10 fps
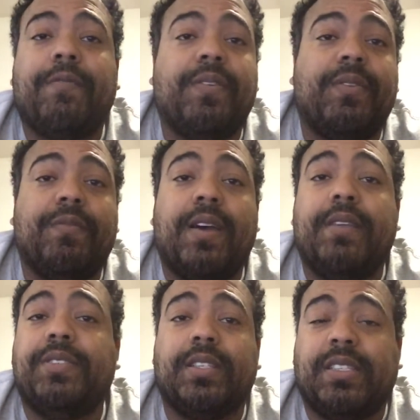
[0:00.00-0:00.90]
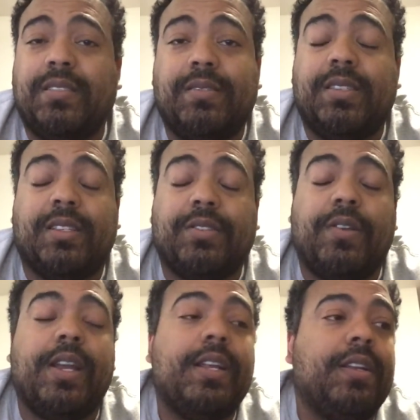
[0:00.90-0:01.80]

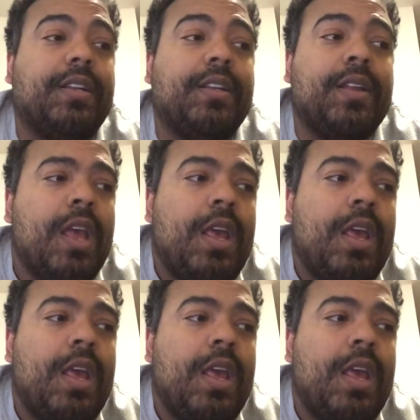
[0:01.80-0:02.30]
$6,000, and